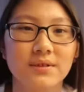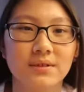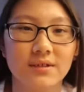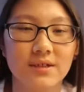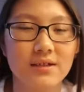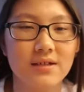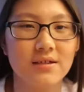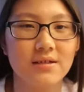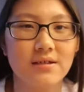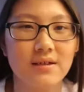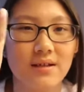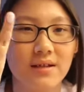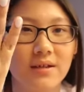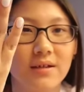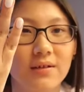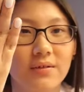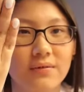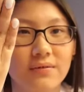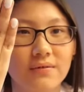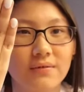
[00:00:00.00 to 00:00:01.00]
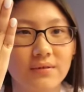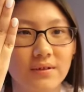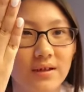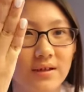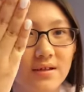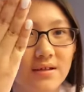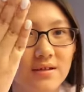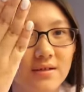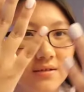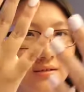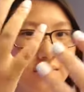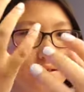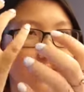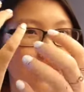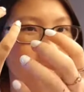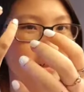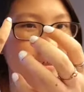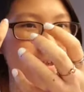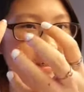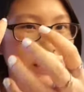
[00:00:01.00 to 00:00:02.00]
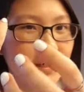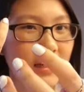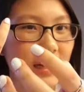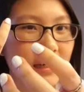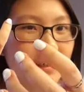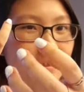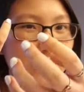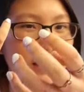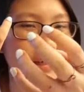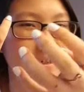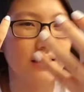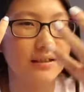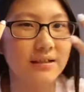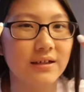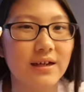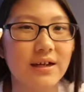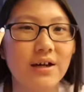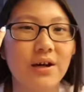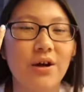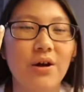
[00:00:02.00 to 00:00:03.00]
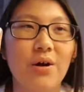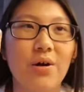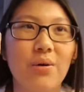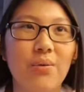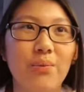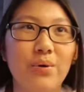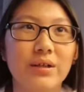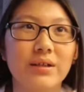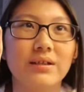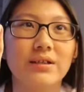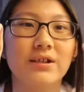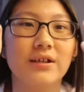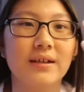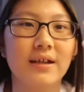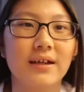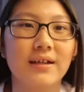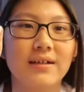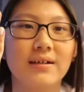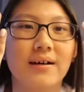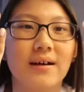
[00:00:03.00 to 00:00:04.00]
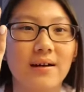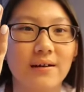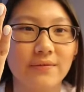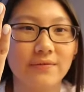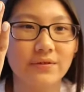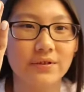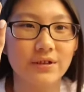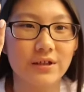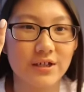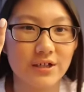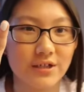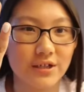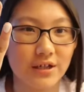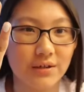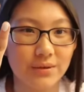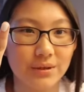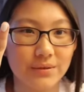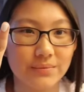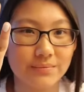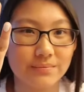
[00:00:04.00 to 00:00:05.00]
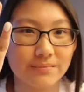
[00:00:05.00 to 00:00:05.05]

just to see if they still are intact and what they're like after a shower.